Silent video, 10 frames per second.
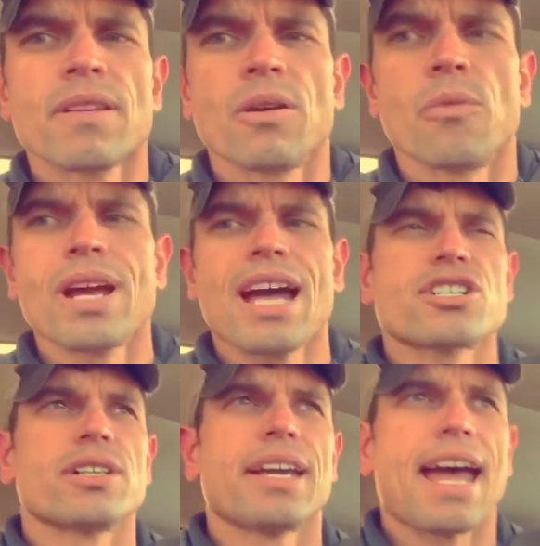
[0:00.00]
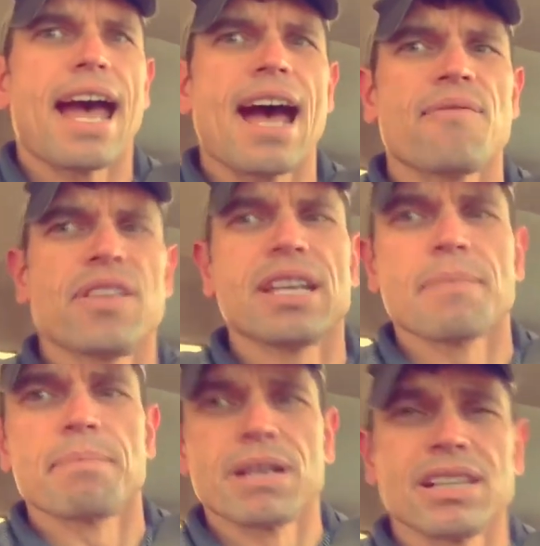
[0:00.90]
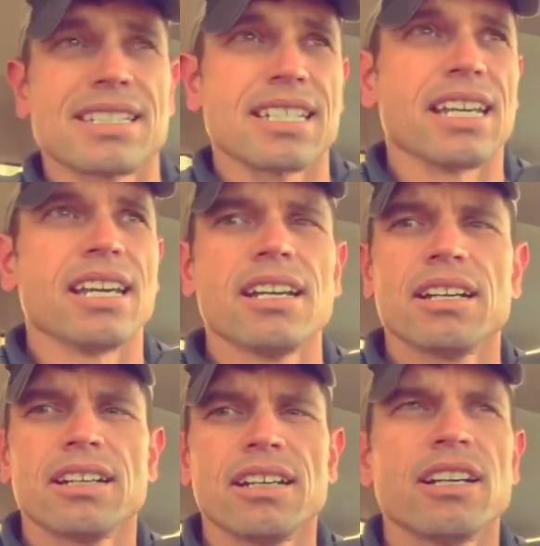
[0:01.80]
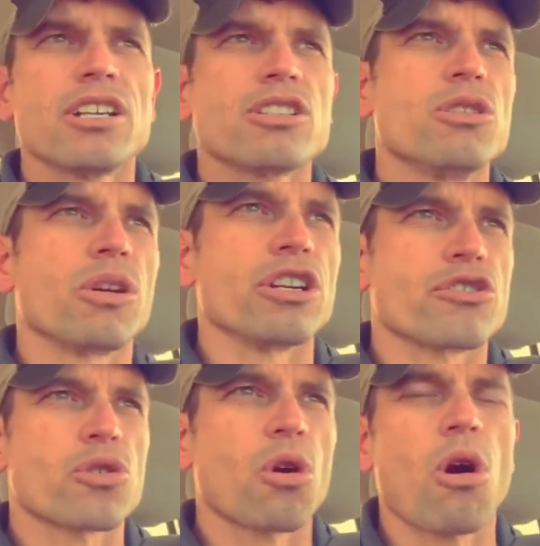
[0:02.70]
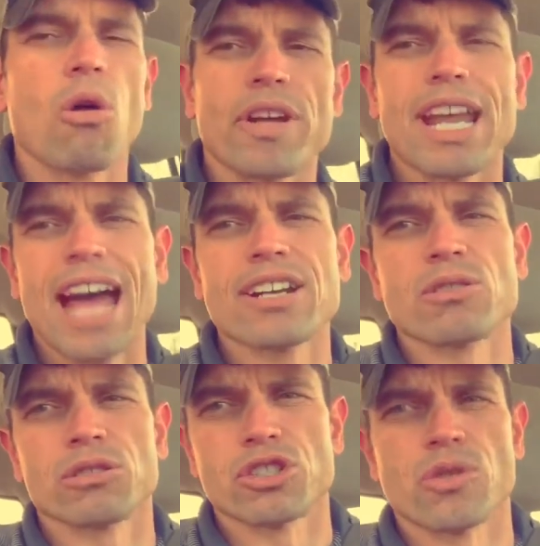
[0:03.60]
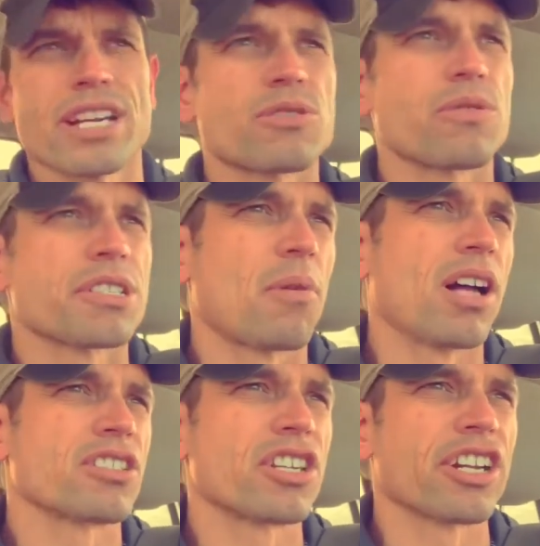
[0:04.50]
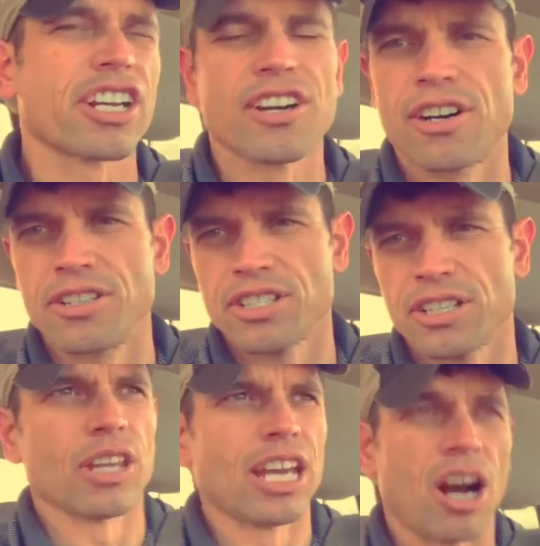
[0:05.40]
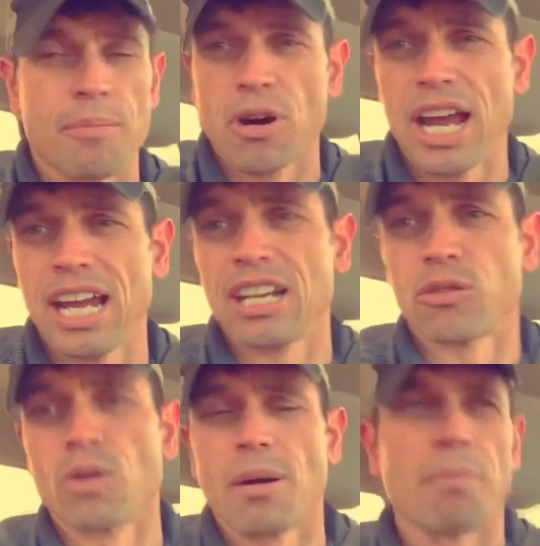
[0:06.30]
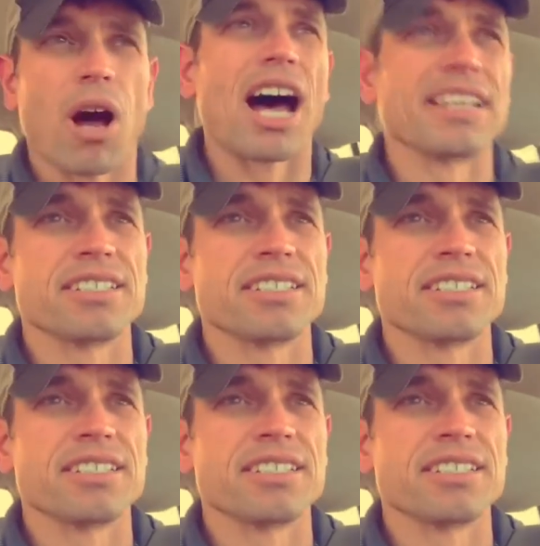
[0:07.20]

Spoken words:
We actually have the ability to control the natural stress response that occurs in our brain and through our bodies.